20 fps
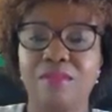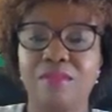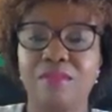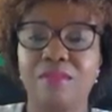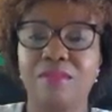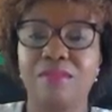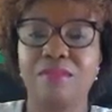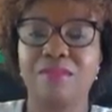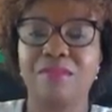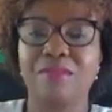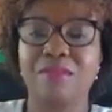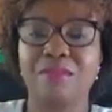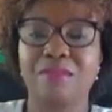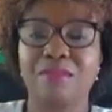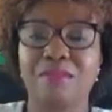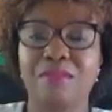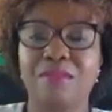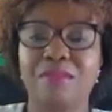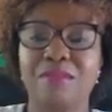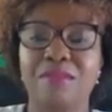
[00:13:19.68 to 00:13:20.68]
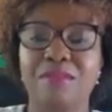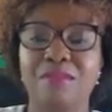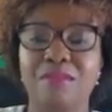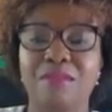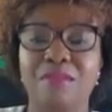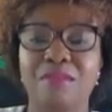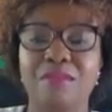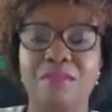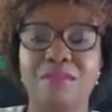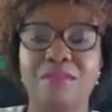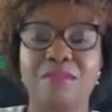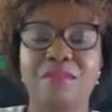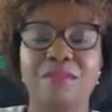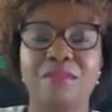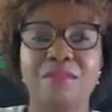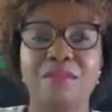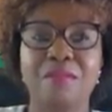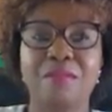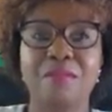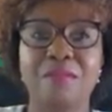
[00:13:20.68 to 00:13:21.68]

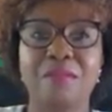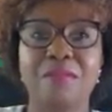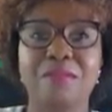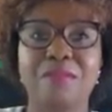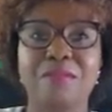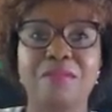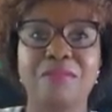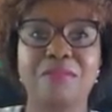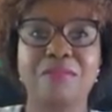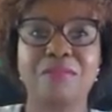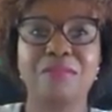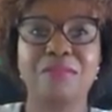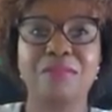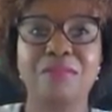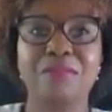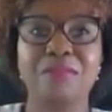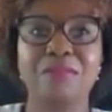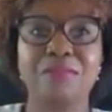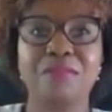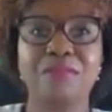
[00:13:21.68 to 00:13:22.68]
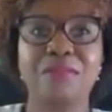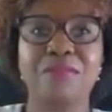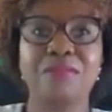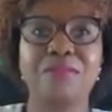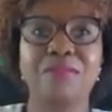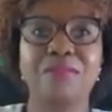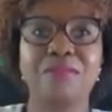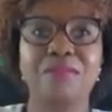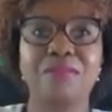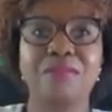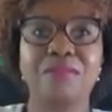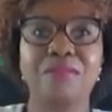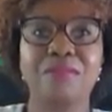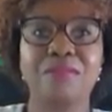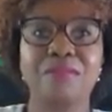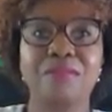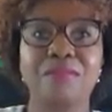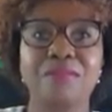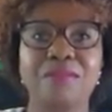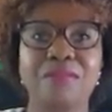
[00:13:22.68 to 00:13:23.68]

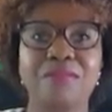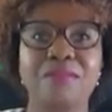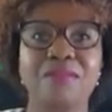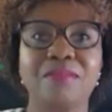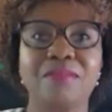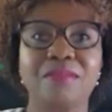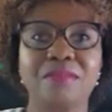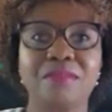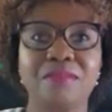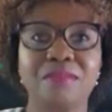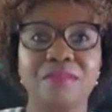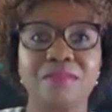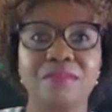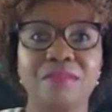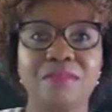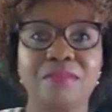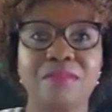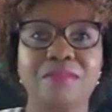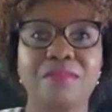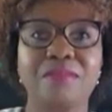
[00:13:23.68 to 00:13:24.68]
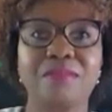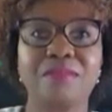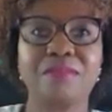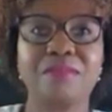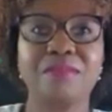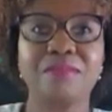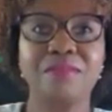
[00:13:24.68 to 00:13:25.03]
The person shown says nothing.